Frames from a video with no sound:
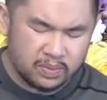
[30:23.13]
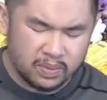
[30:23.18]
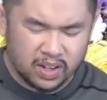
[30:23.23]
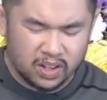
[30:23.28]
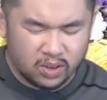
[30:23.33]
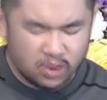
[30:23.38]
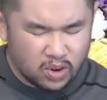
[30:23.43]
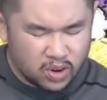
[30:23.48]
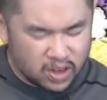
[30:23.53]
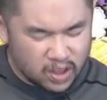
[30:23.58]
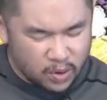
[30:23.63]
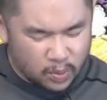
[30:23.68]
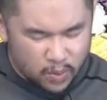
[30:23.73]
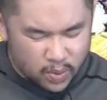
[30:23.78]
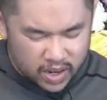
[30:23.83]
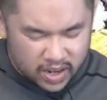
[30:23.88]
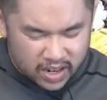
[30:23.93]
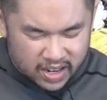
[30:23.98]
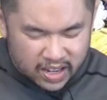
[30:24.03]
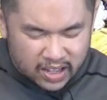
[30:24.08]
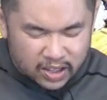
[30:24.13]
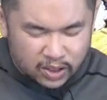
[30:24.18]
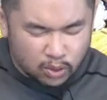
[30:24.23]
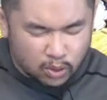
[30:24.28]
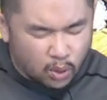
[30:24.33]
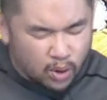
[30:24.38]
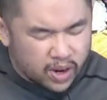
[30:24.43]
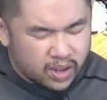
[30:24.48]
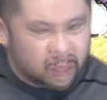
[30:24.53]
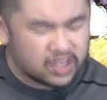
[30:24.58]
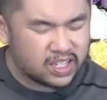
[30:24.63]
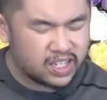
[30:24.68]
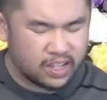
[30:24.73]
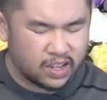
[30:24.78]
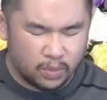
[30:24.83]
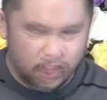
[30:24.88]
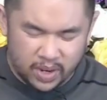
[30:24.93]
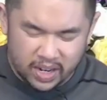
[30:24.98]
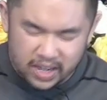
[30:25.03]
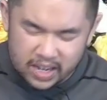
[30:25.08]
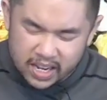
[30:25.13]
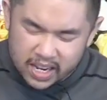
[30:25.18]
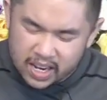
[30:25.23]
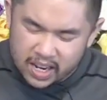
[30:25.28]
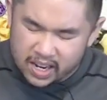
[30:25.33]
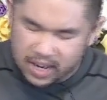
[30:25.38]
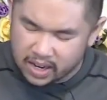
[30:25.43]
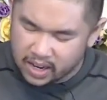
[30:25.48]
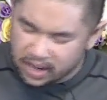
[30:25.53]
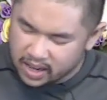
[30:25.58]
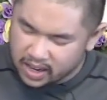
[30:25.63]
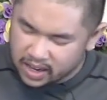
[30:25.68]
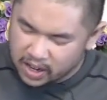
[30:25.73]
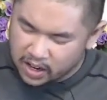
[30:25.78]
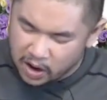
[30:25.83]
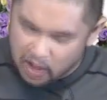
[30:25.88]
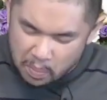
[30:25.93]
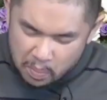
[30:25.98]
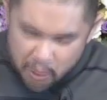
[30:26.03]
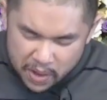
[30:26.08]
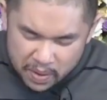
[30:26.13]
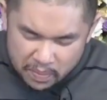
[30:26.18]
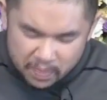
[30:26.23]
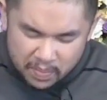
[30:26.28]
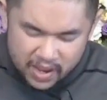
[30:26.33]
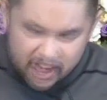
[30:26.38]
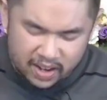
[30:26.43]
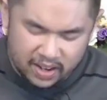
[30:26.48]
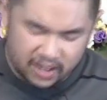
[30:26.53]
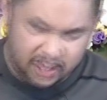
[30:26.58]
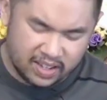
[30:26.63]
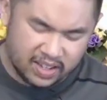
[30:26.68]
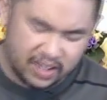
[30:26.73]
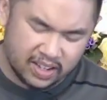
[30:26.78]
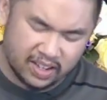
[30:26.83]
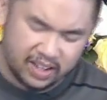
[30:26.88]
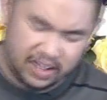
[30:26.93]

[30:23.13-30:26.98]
Lord, that we need loyalty, we need commitment.